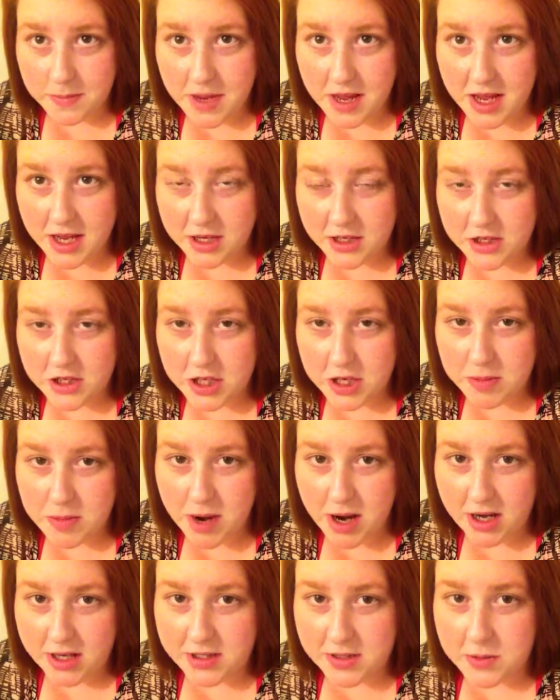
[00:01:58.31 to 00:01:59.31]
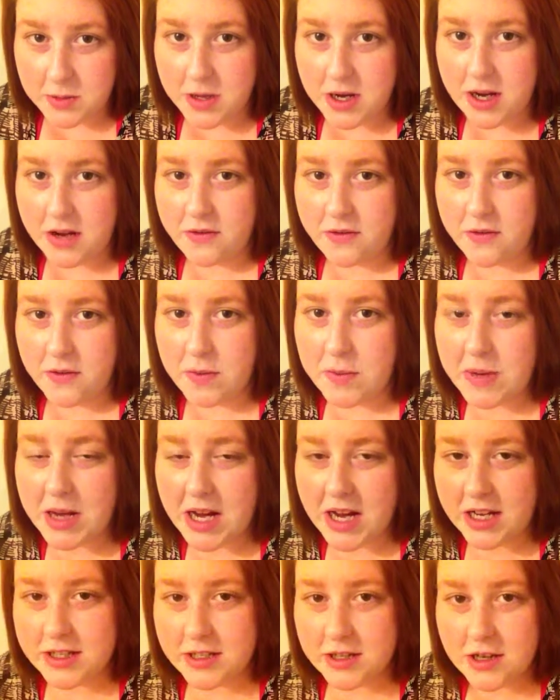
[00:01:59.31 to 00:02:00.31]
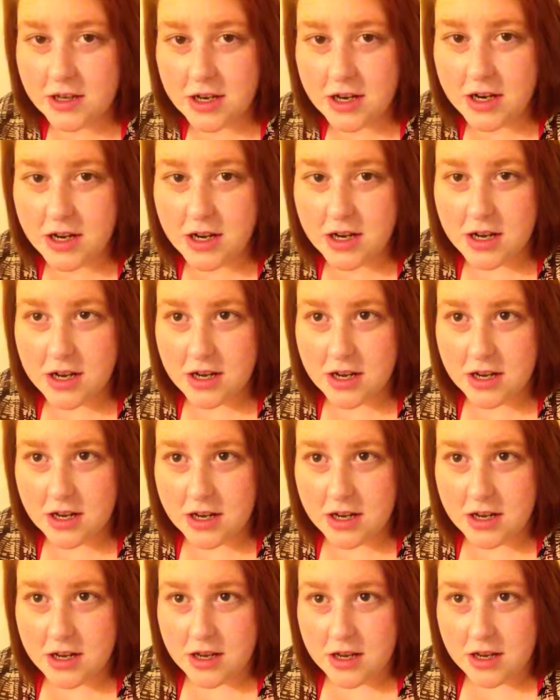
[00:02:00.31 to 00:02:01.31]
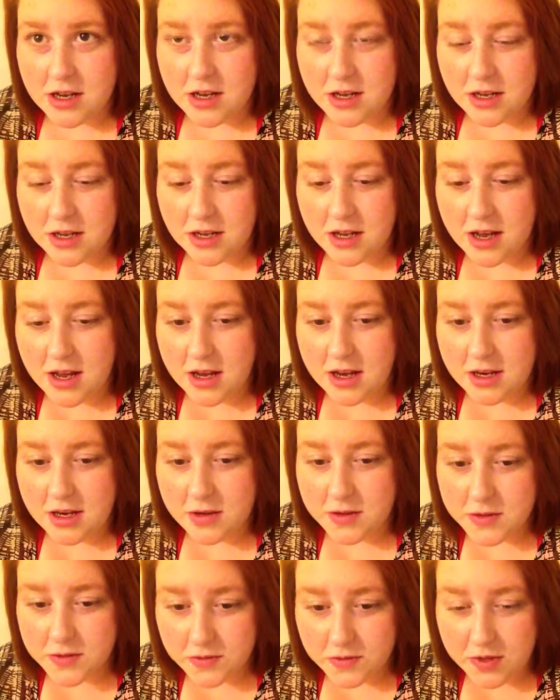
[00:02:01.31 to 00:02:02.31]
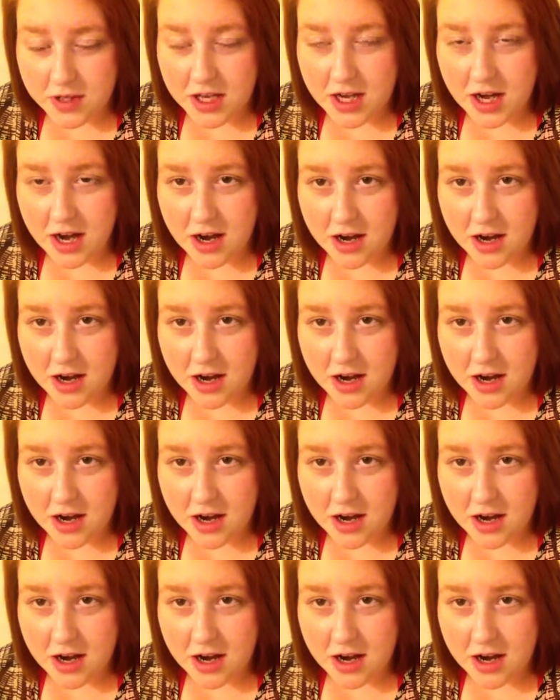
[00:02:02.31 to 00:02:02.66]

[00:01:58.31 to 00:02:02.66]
and she had passed away from cancer. And it was really